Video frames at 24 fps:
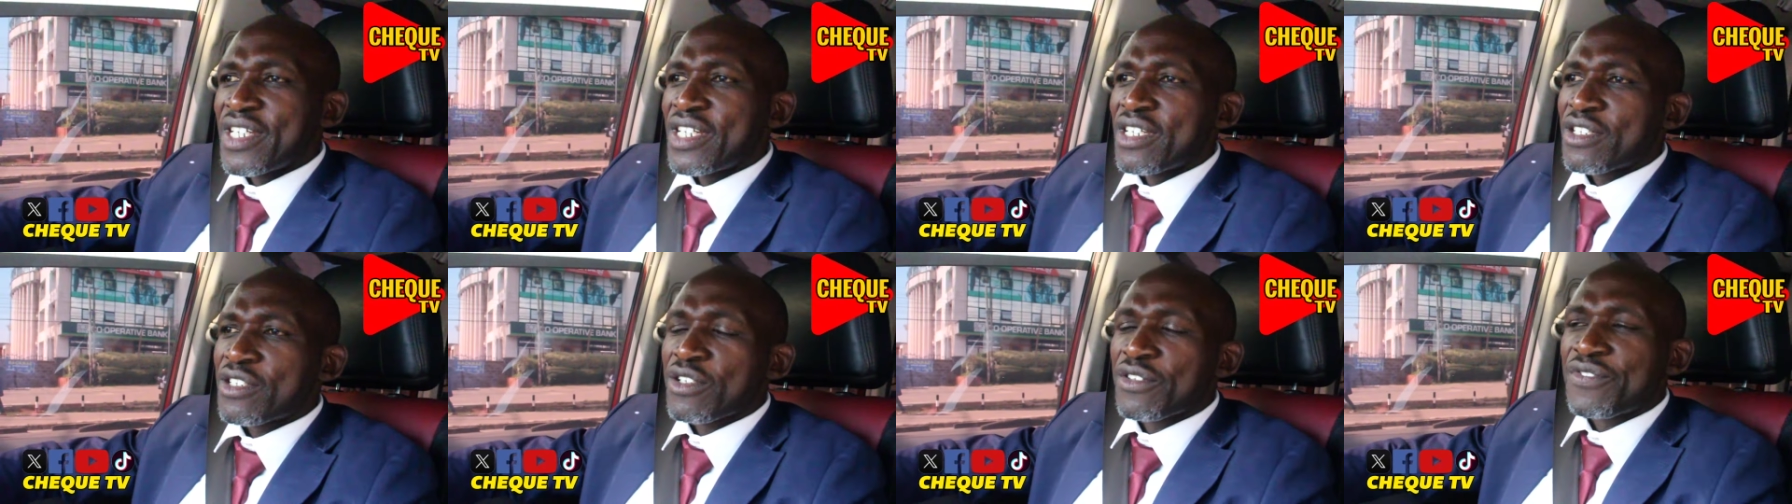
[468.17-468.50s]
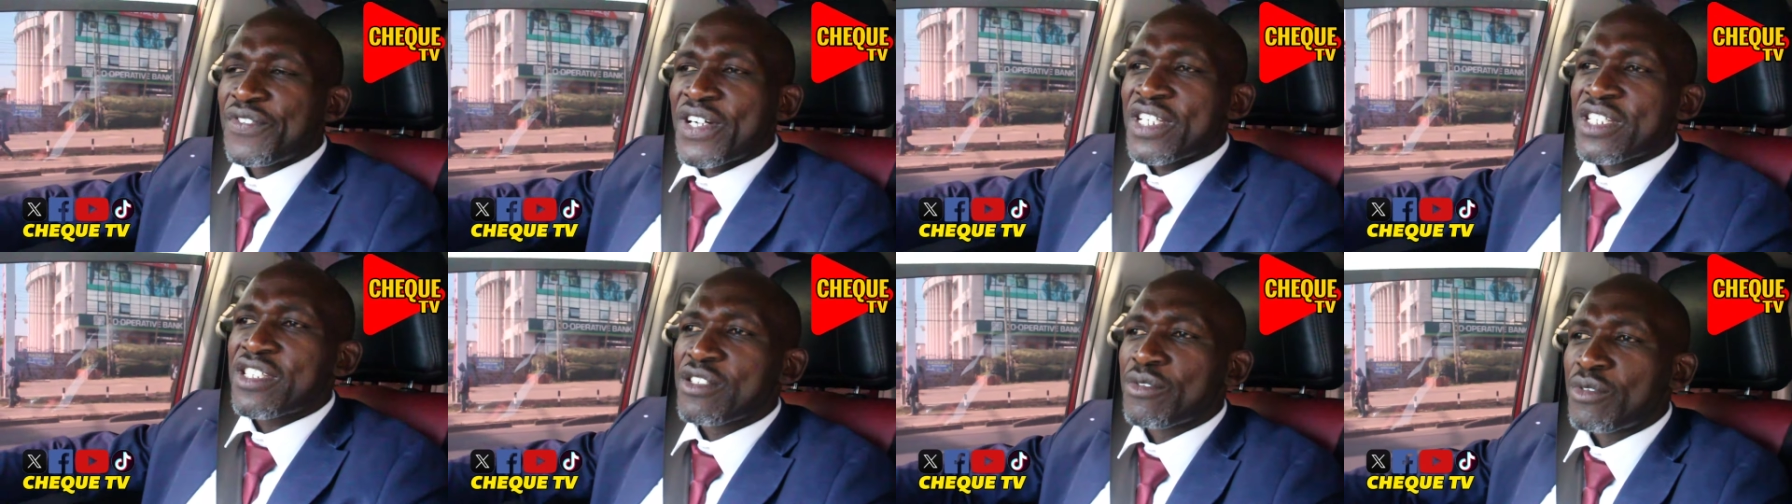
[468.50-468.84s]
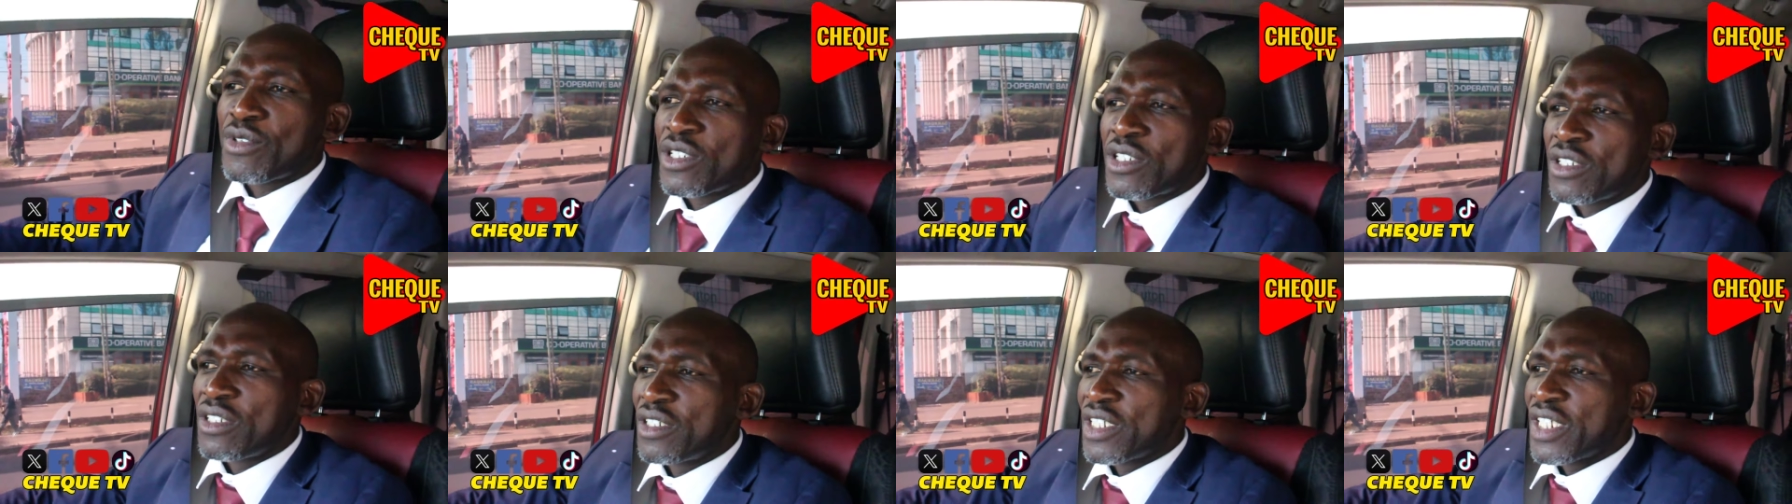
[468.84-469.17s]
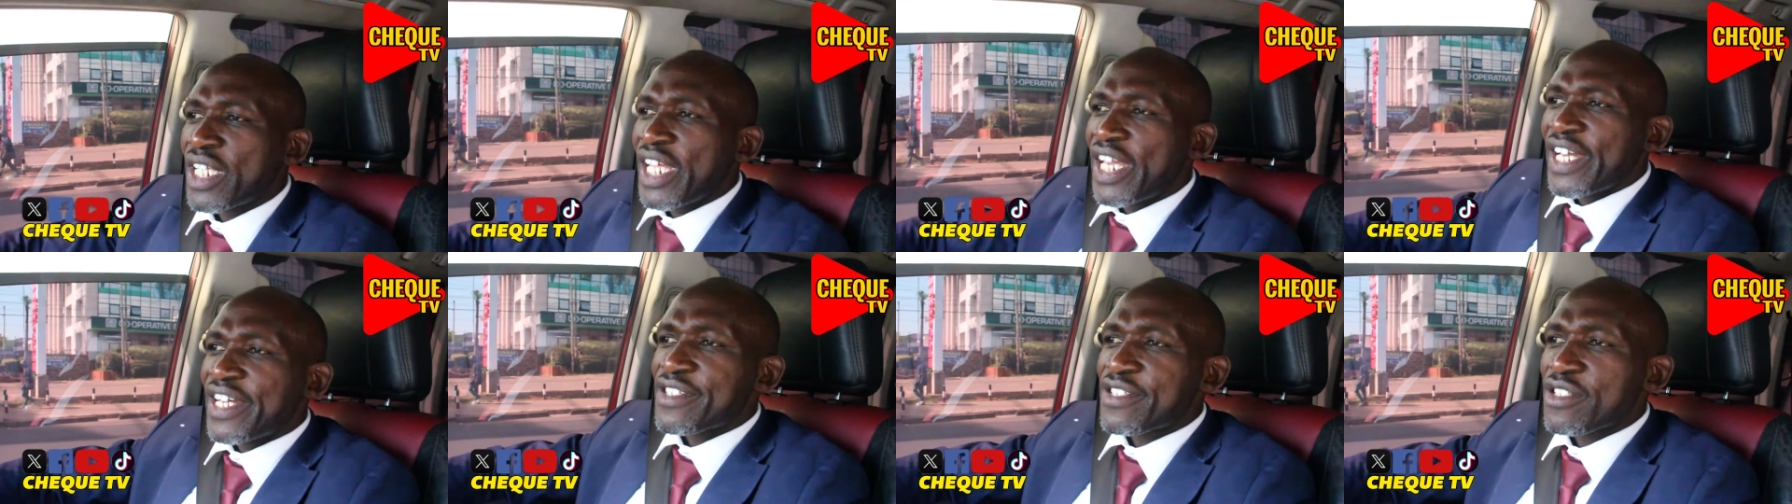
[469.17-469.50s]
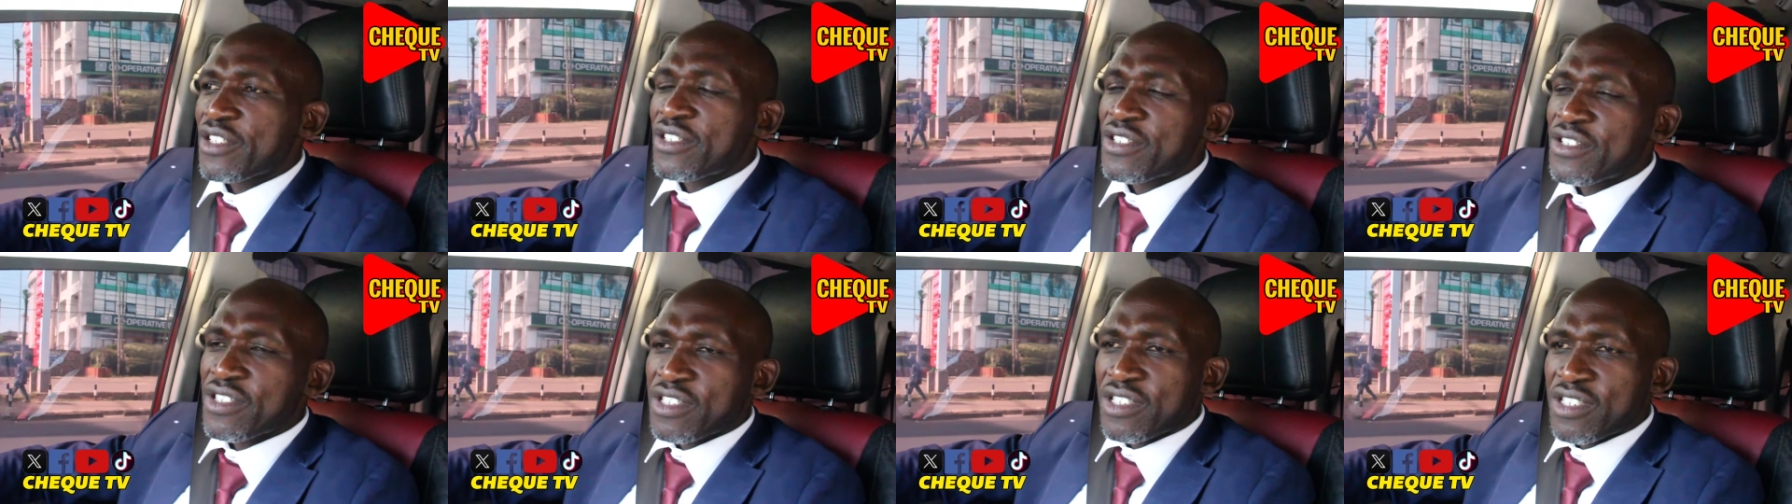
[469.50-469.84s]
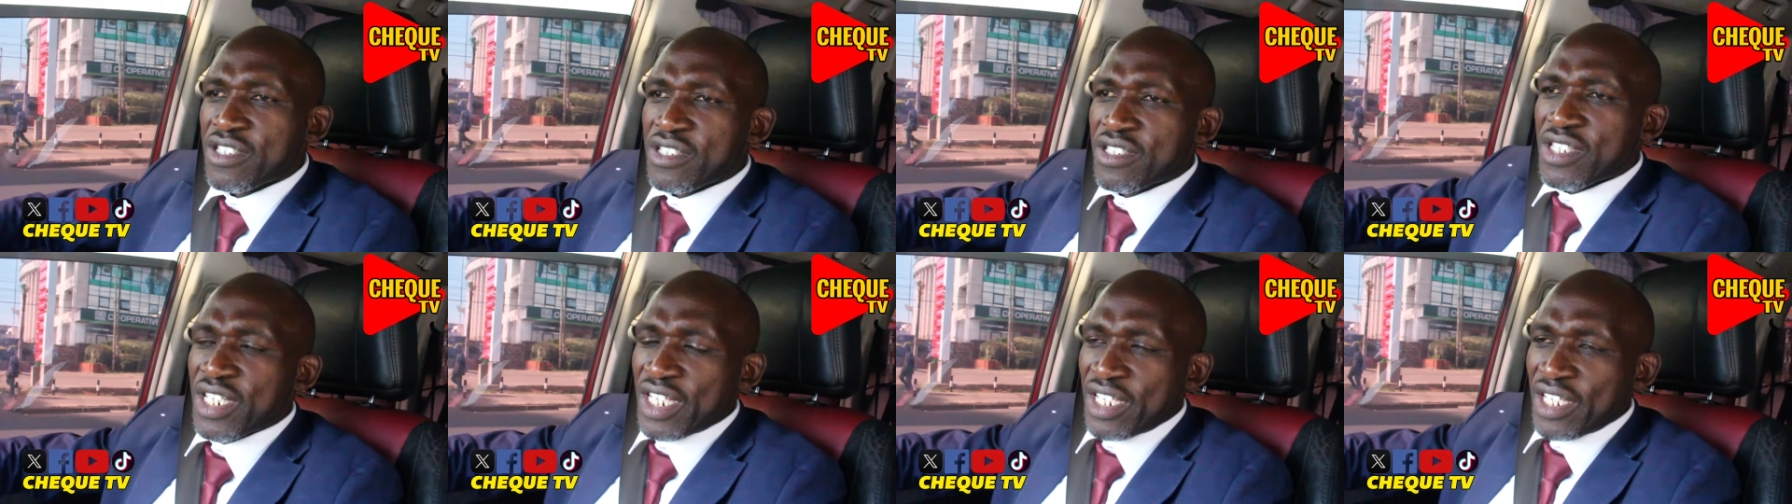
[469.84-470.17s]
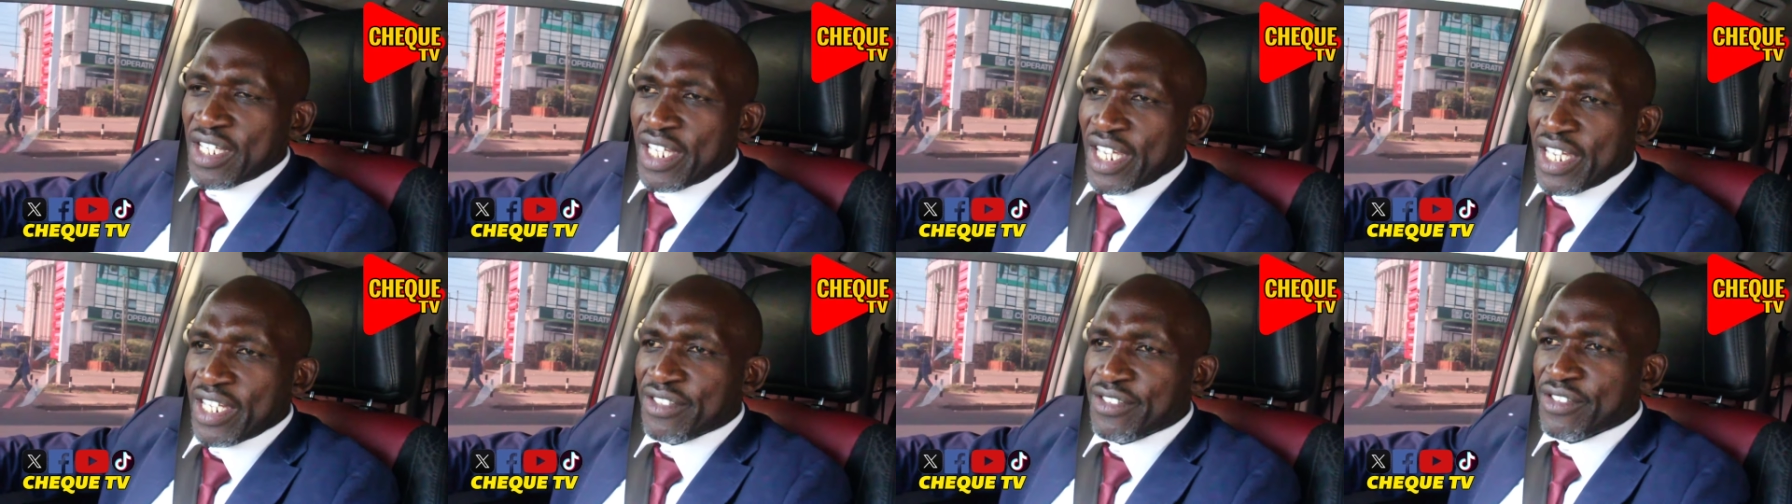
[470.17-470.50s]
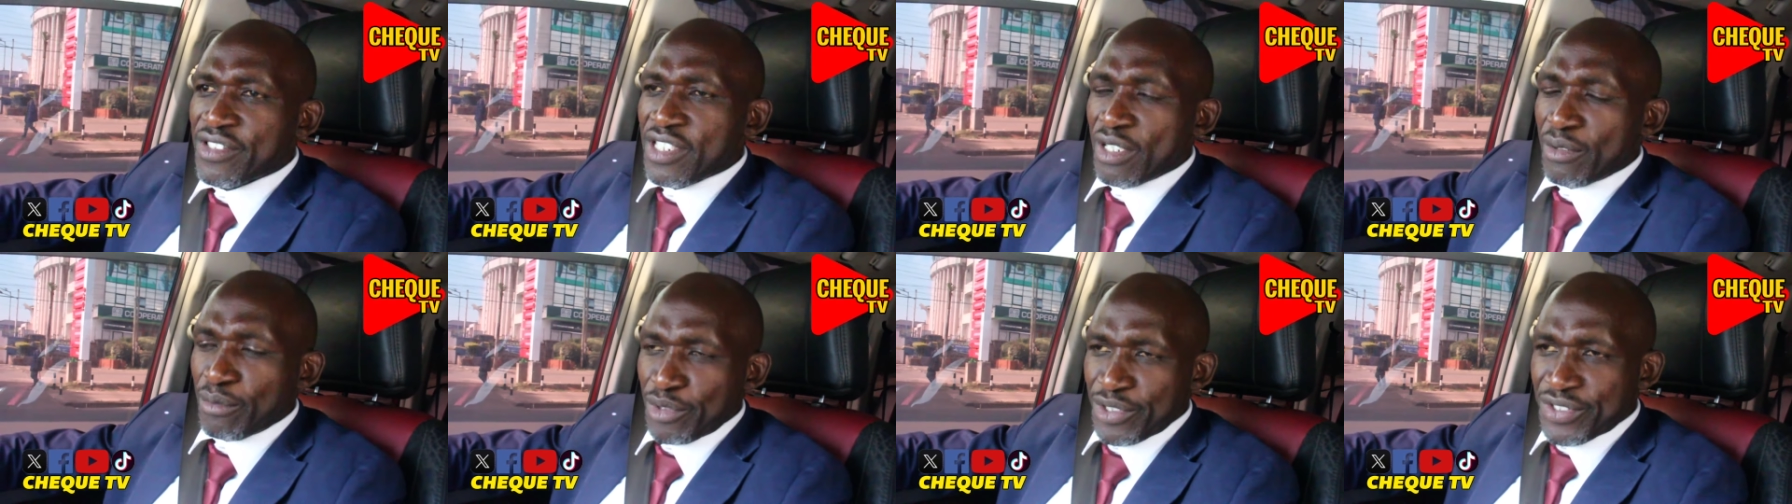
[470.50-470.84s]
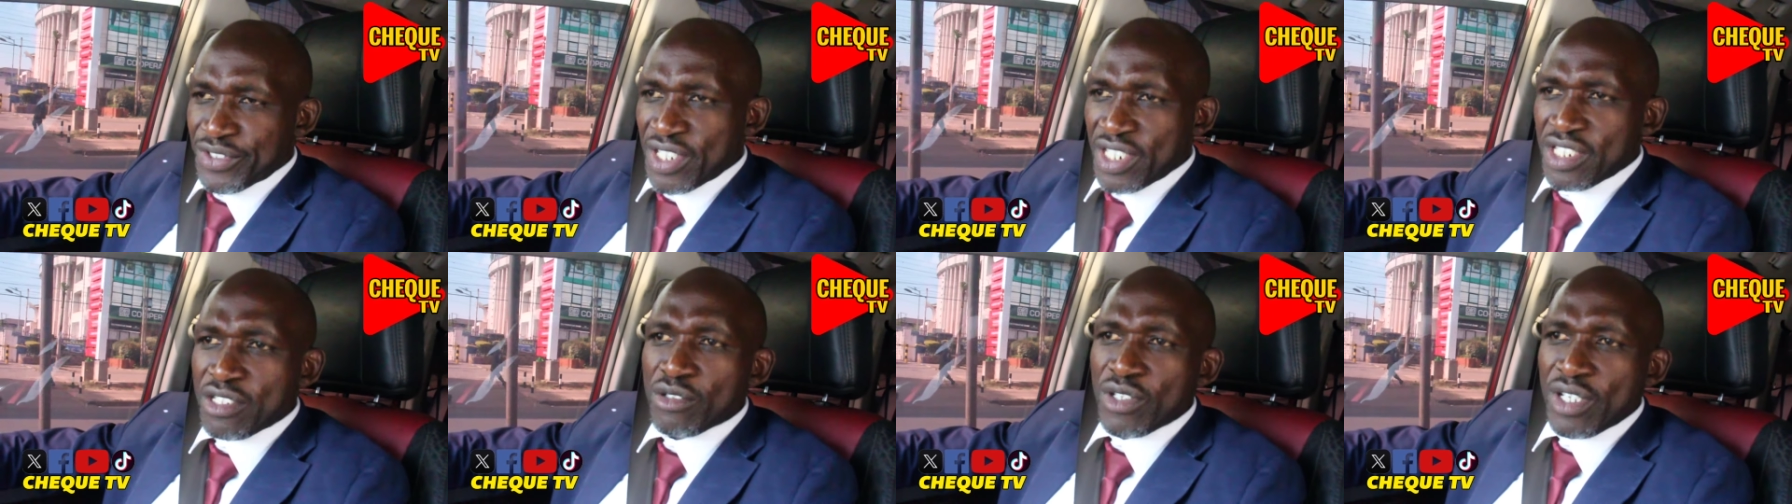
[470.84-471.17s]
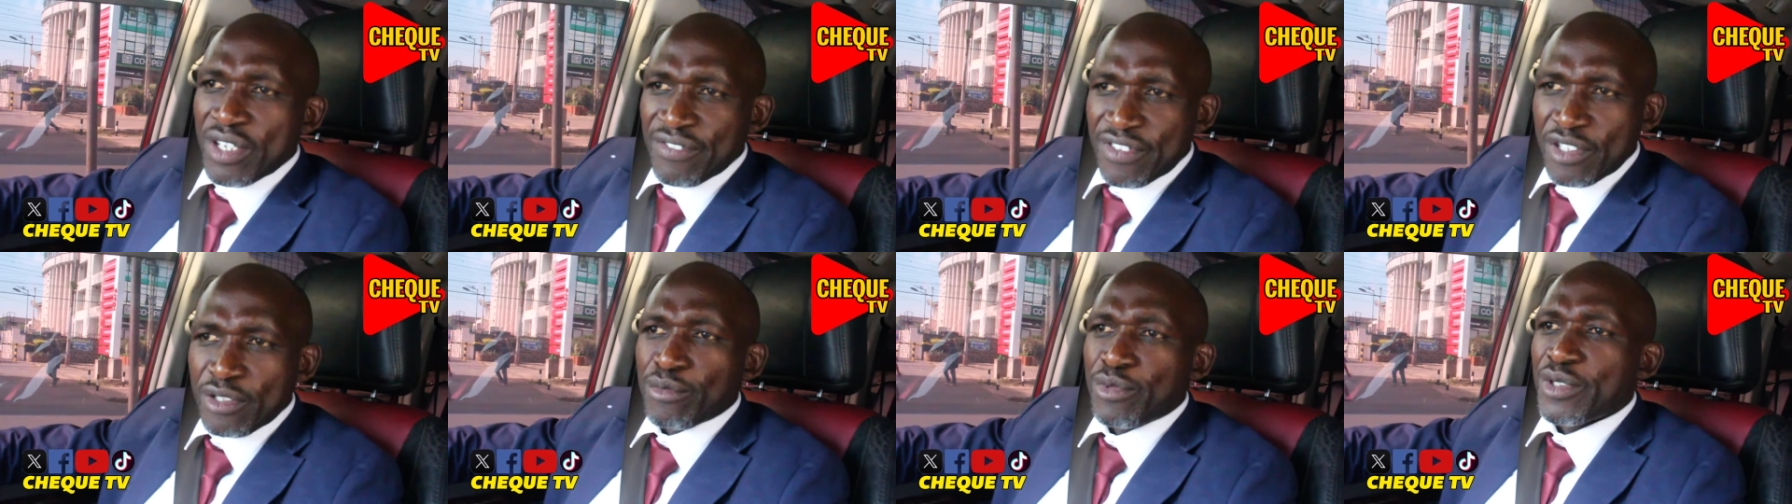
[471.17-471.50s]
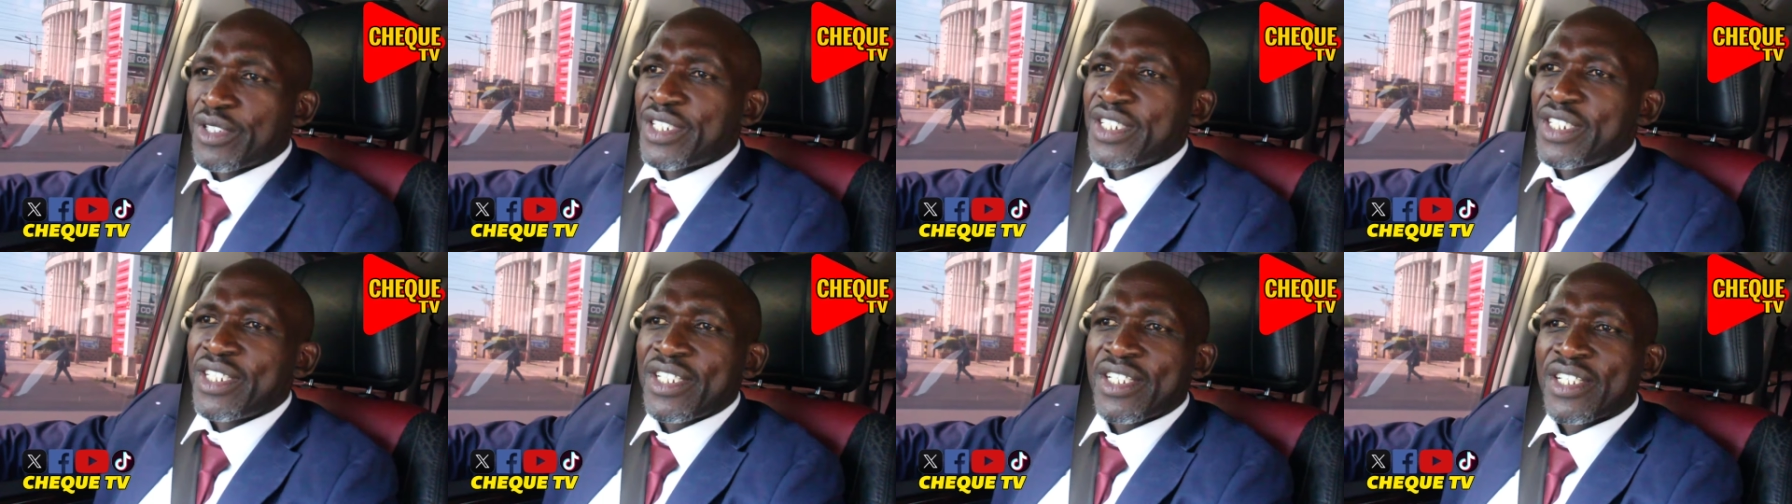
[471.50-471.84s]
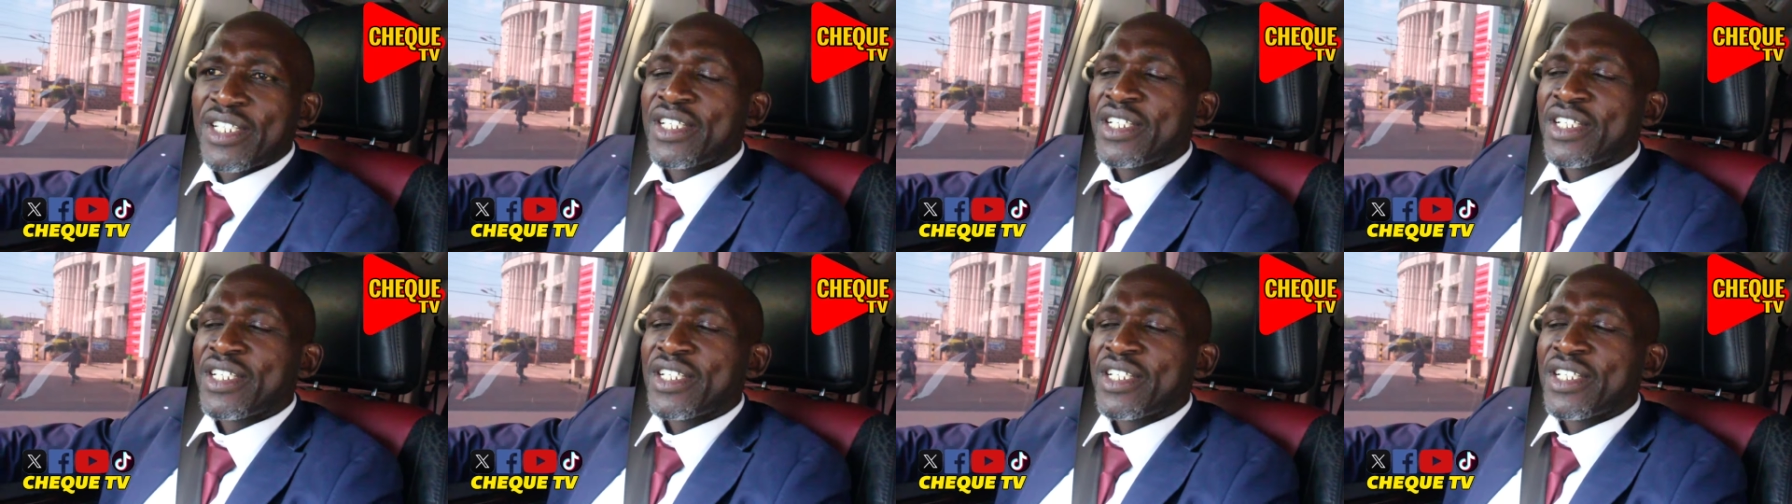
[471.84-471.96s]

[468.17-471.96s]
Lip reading: So first of all, he has demonstrated to everybody